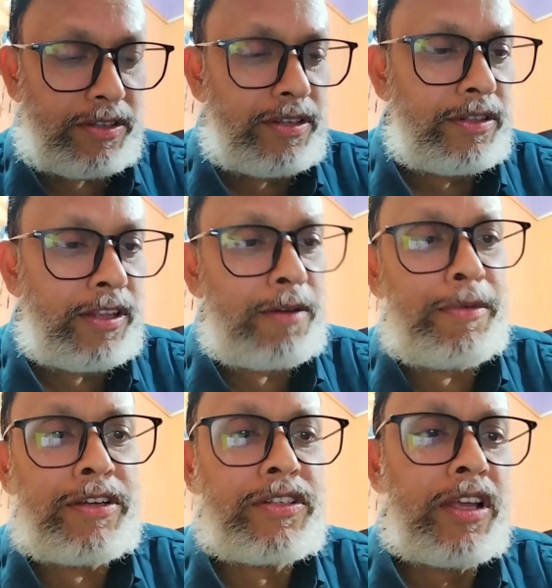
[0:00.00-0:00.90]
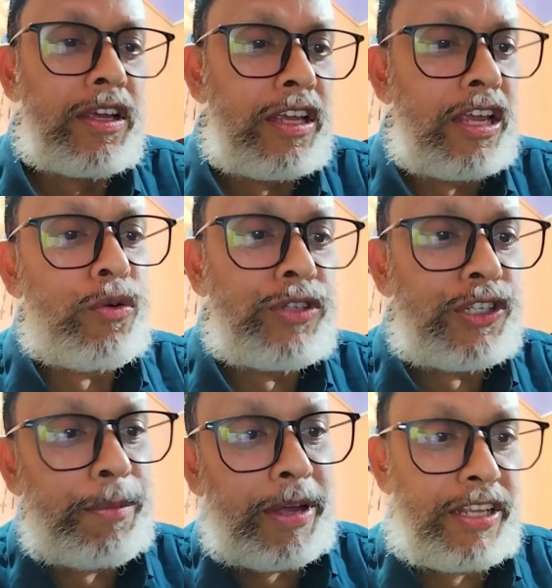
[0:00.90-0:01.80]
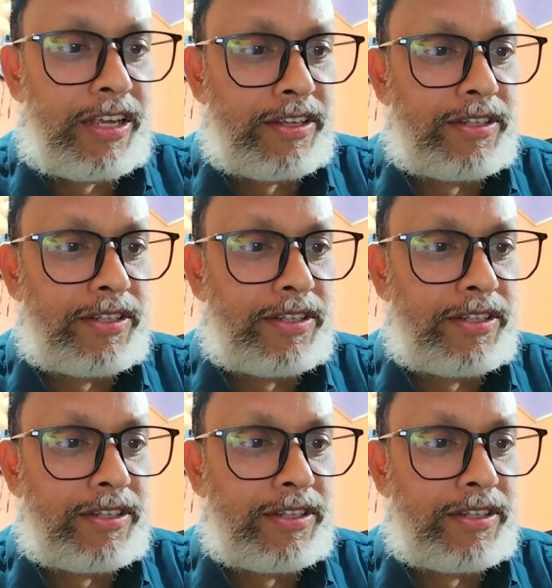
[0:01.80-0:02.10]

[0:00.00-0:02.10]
That means King Ozymandias.